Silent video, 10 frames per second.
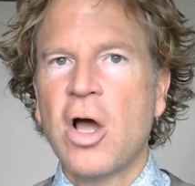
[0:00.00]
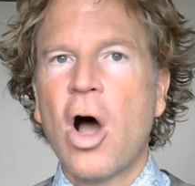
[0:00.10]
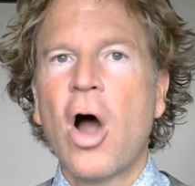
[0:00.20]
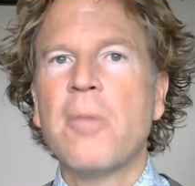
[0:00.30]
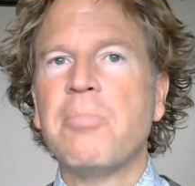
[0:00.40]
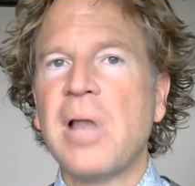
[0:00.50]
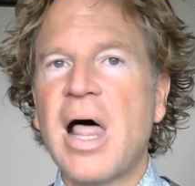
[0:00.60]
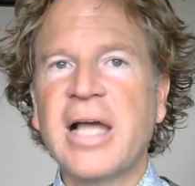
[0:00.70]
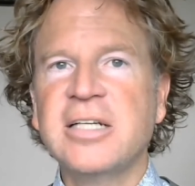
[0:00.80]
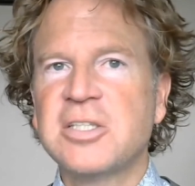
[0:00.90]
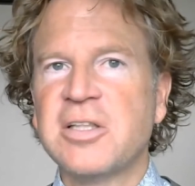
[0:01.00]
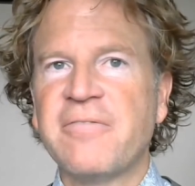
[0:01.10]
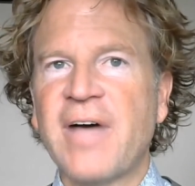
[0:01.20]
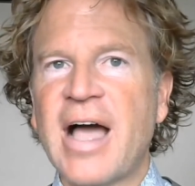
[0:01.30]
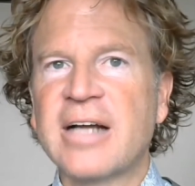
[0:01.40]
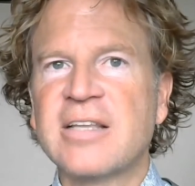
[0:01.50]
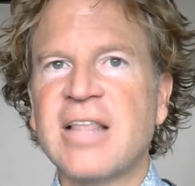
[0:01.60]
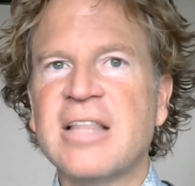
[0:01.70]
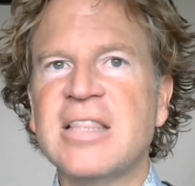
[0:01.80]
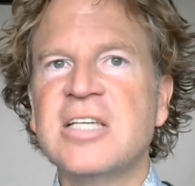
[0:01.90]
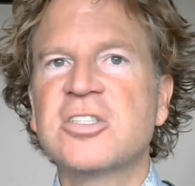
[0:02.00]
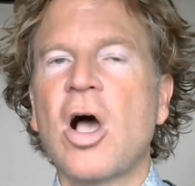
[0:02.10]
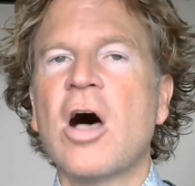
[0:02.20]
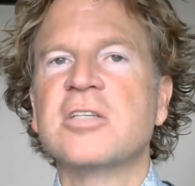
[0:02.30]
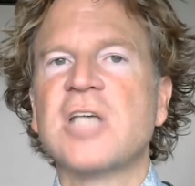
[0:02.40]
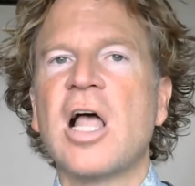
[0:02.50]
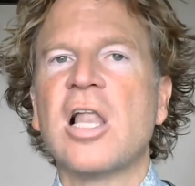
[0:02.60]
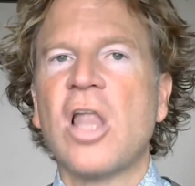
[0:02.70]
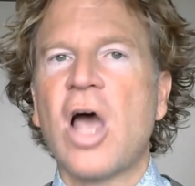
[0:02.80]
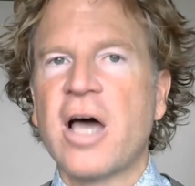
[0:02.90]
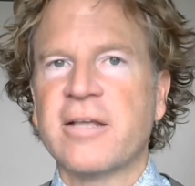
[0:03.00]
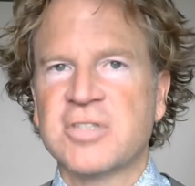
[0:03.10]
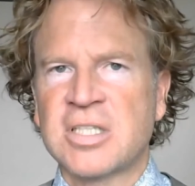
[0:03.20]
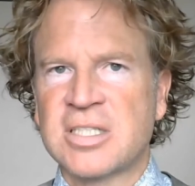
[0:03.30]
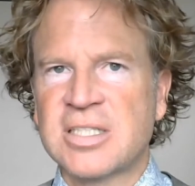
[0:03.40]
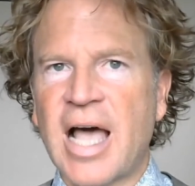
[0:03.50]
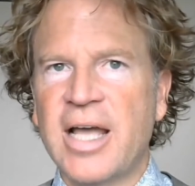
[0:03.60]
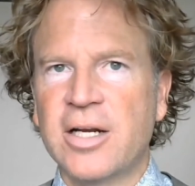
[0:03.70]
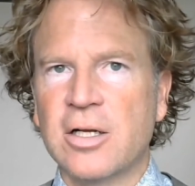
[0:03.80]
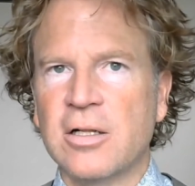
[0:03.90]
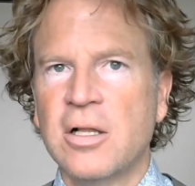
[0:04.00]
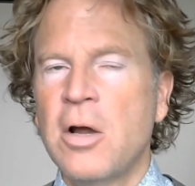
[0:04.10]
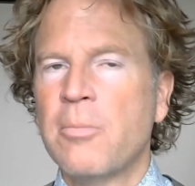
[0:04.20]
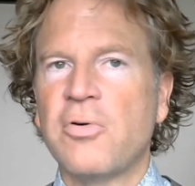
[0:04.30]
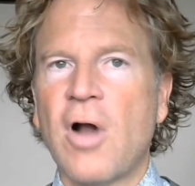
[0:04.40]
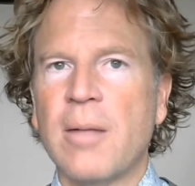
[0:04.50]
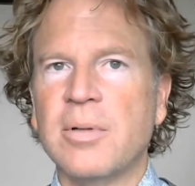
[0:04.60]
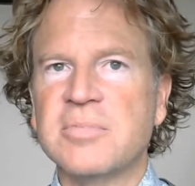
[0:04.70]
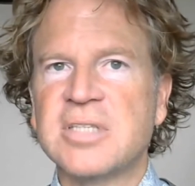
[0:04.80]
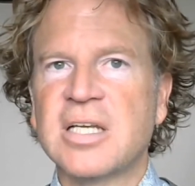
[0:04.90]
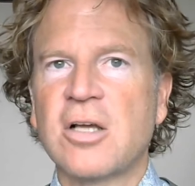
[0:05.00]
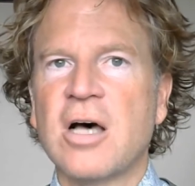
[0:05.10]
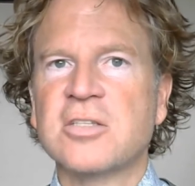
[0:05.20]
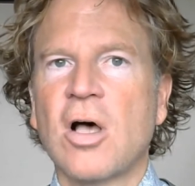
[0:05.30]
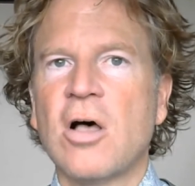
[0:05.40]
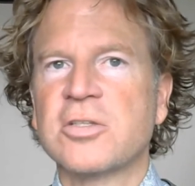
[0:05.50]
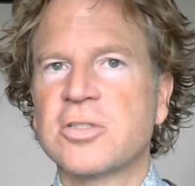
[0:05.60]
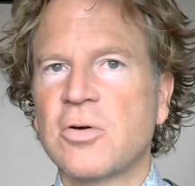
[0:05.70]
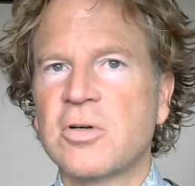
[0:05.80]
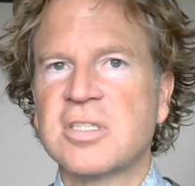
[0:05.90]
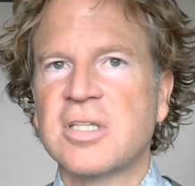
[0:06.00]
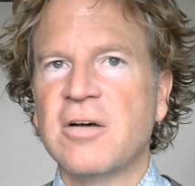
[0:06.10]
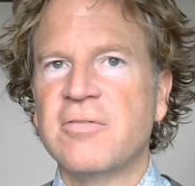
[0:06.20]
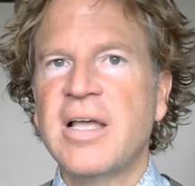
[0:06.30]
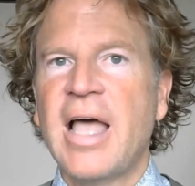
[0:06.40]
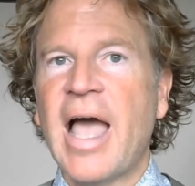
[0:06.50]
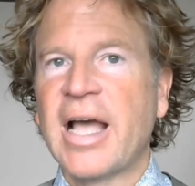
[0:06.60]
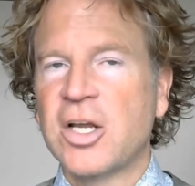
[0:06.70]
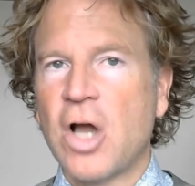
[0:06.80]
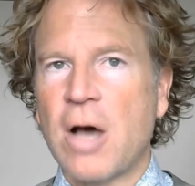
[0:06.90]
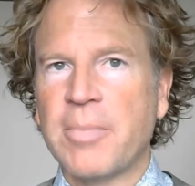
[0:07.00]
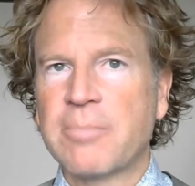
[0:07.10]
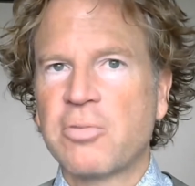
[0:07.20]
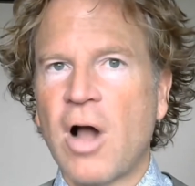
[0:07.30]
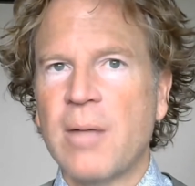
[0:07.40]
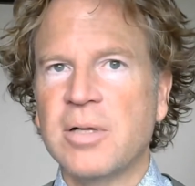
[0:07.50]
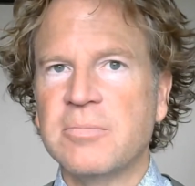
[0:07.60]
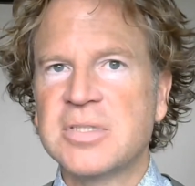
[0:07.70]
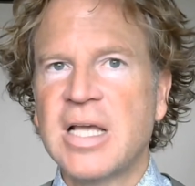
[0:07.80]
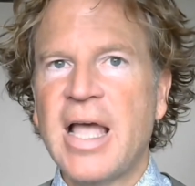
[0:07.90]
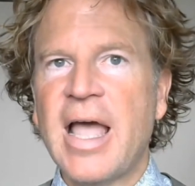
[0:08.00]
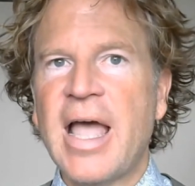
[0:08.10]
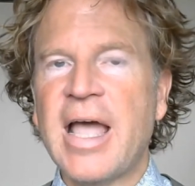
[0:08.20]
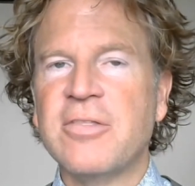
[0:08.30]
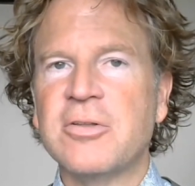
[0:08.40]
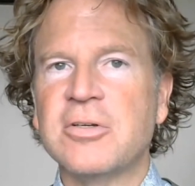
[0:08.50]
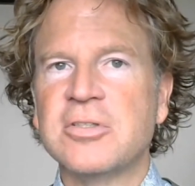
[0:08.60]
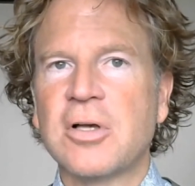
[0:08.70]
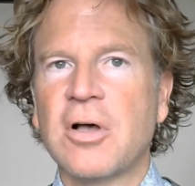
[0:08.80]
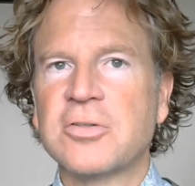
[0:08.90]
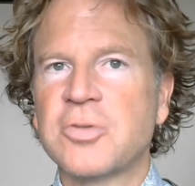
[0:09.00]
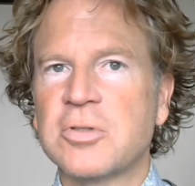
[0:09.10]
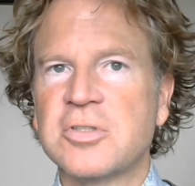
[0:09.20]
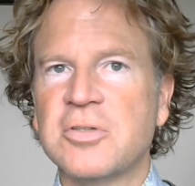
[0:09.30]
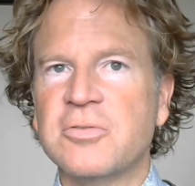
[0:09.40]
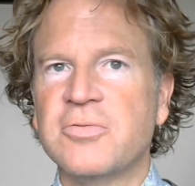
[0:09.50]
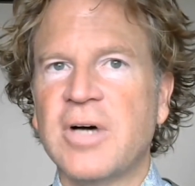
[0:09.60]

are blind to the fact that these cause a lot of societal problems. They cause all sorts of economic problems, and there's all sorts of